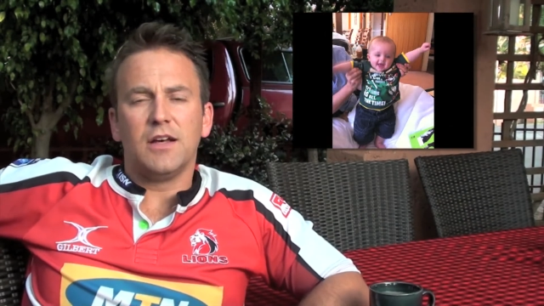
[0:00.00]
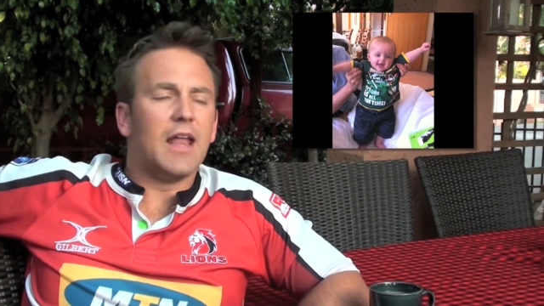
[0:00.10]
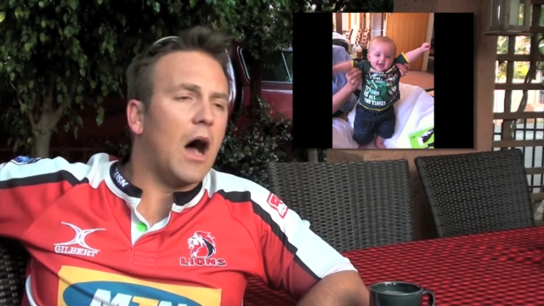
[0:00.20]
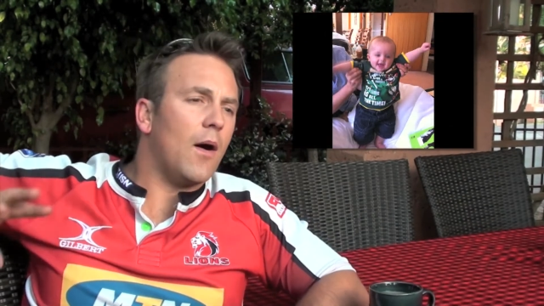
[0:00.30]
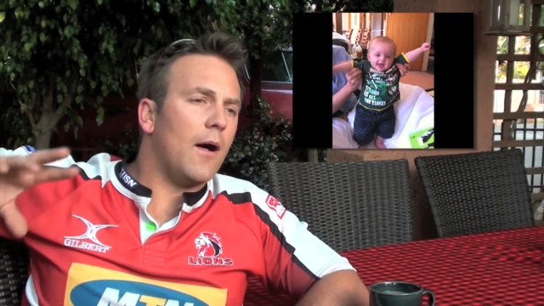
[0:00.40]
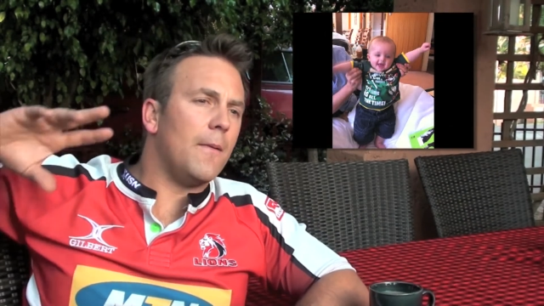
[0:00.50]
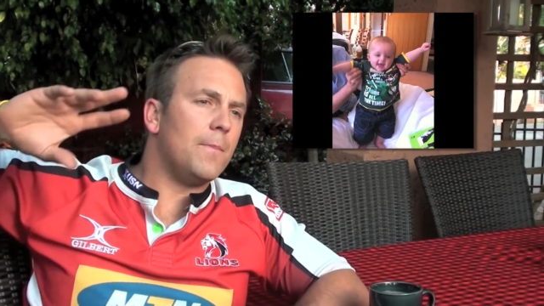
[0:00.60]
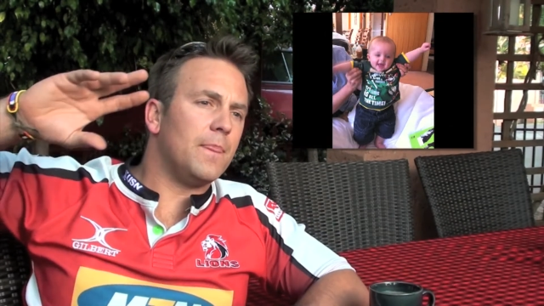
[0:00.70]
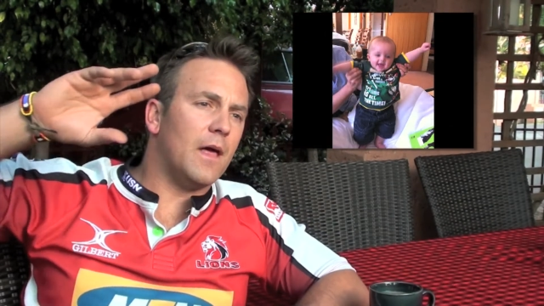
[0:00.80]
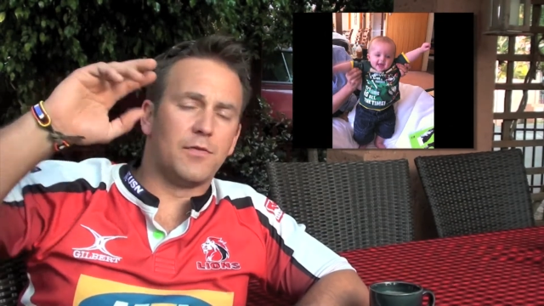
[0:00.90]
Now,
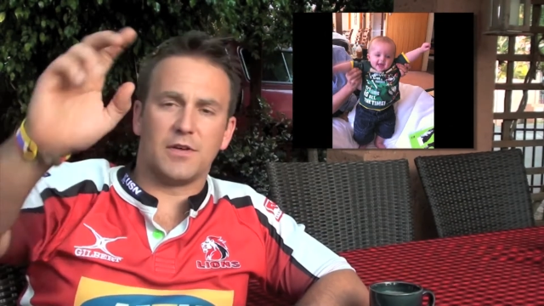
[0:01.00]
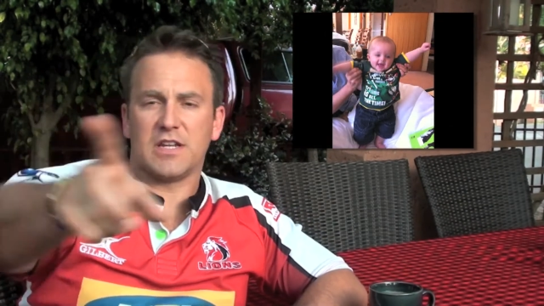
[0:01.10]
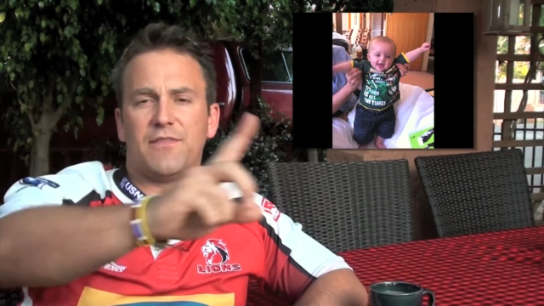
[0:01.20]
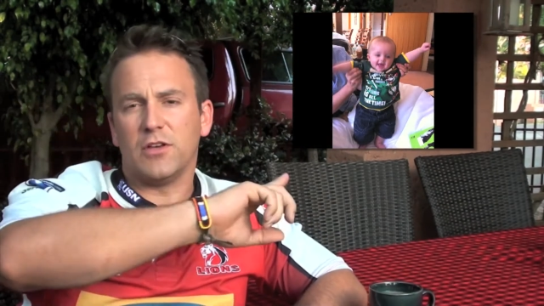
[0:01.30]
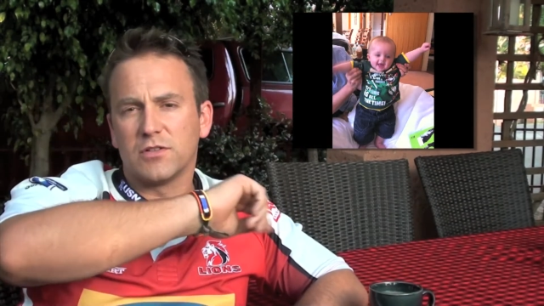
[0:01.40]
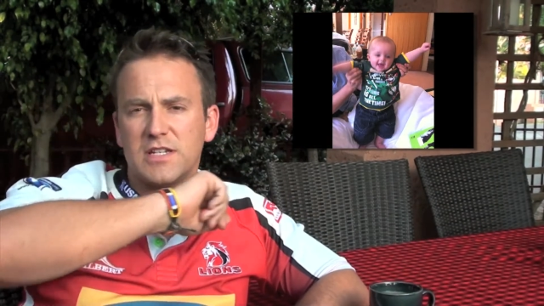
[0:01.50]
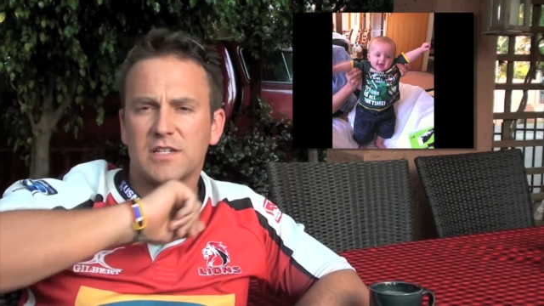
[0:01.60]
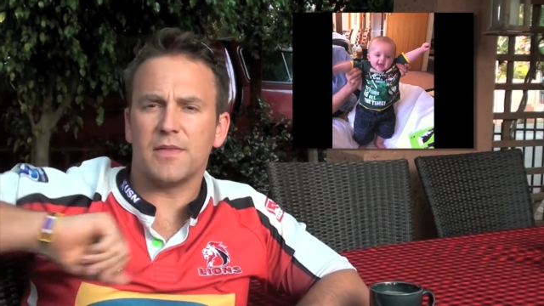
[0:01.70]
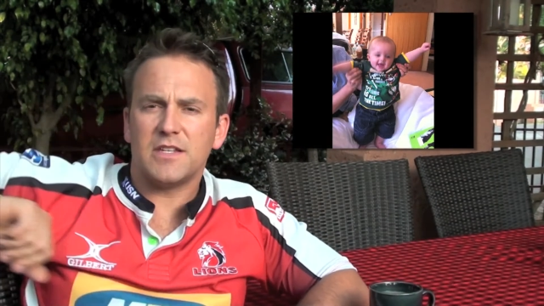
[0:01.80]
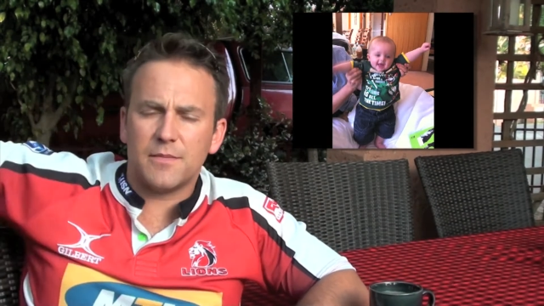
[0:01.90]
if you'll see
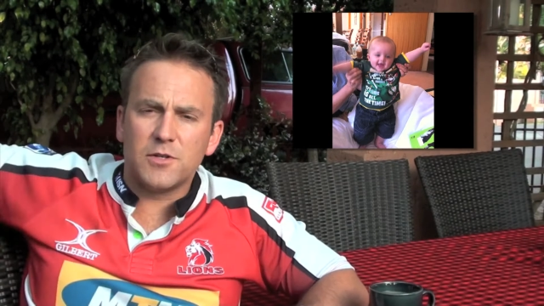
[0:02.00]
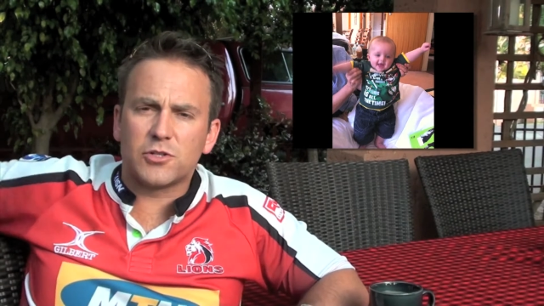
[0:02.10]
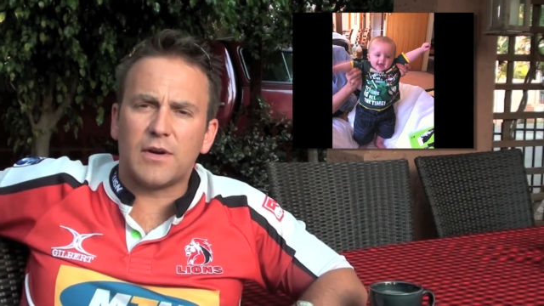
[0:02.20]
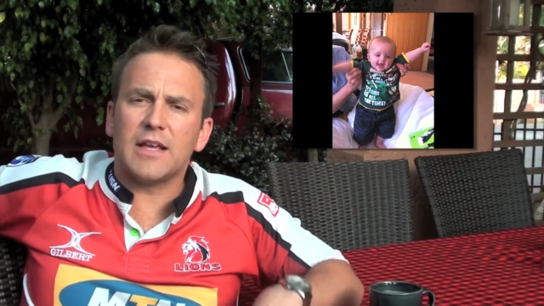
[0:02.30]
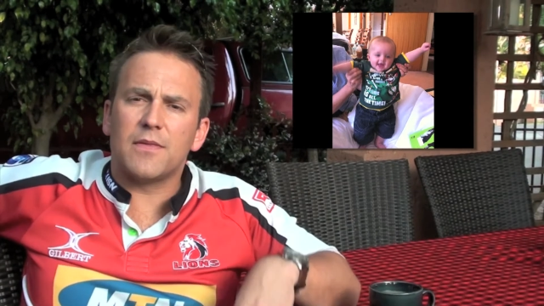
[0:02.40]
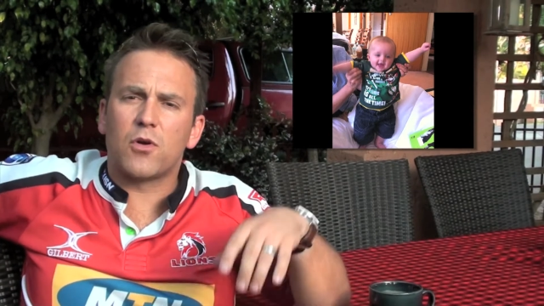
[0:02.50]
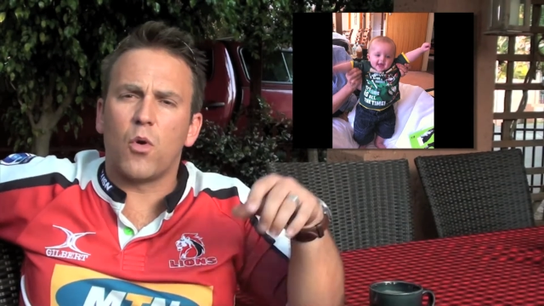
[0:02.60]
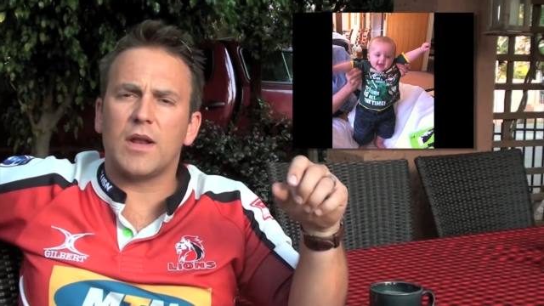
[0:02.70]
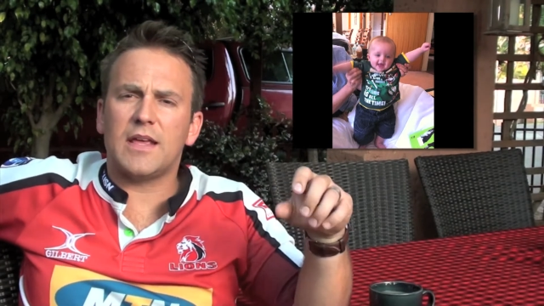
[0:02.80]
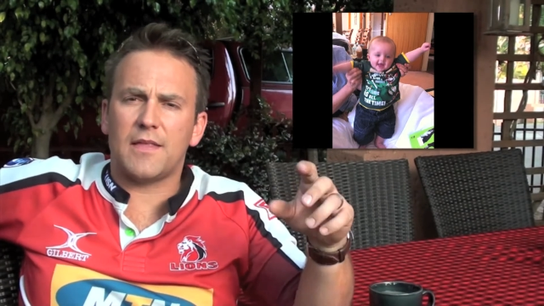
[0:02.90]
some of these images running in the
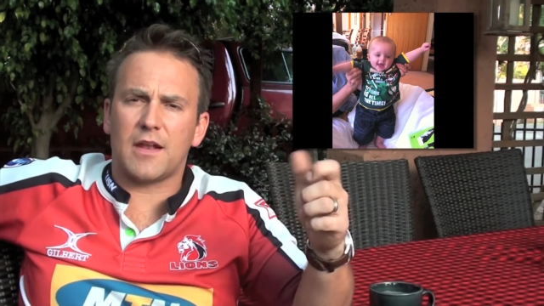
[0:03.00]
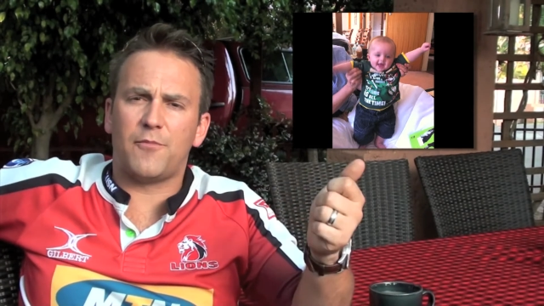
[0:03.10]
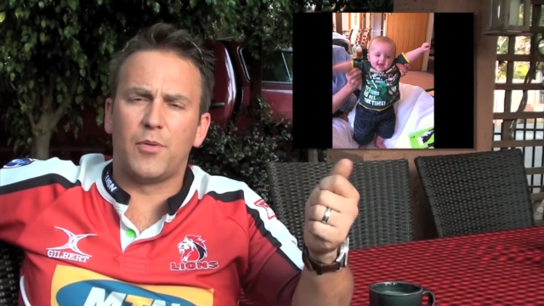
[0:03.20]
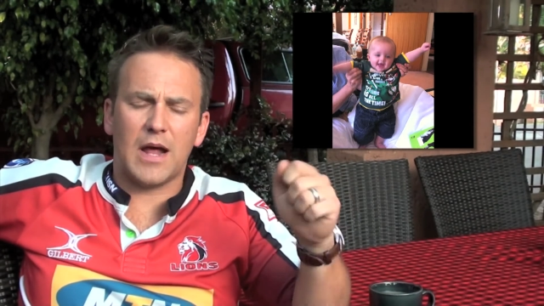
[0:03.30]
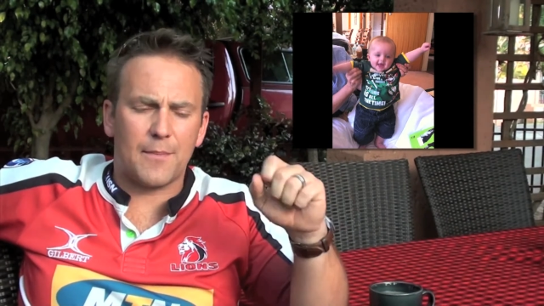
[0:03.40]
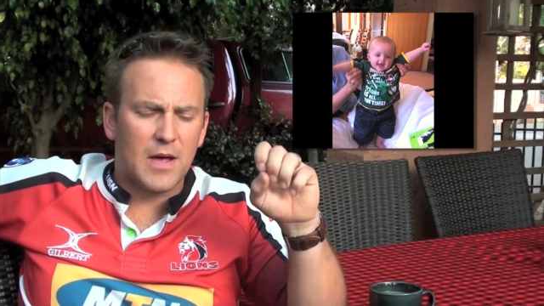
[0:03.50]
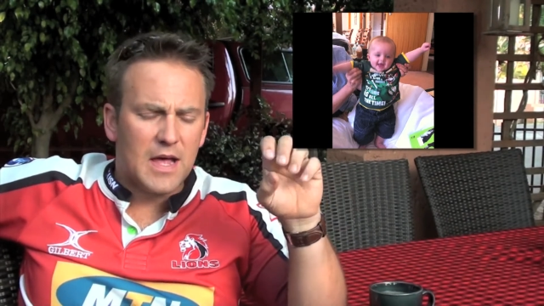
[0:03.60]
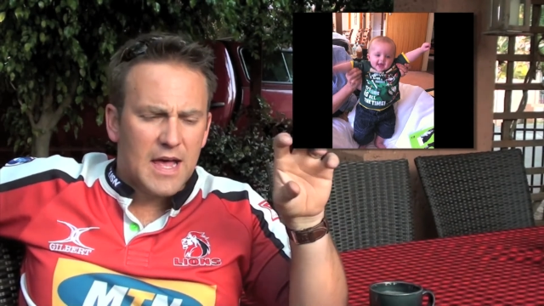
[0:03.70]
corner here that I've put up,